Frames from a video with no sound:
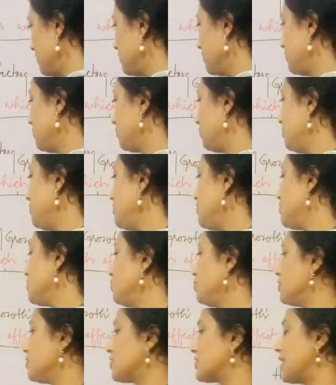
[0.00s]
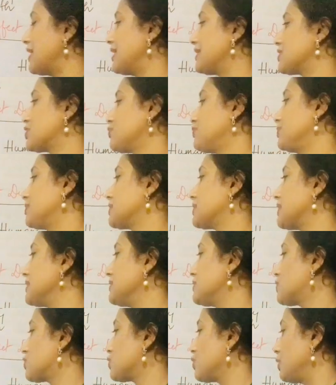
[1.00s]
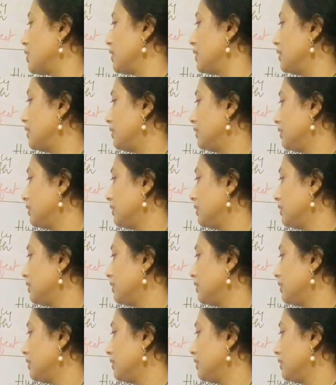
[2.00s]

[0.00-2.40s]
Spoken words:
The region which has fertile soil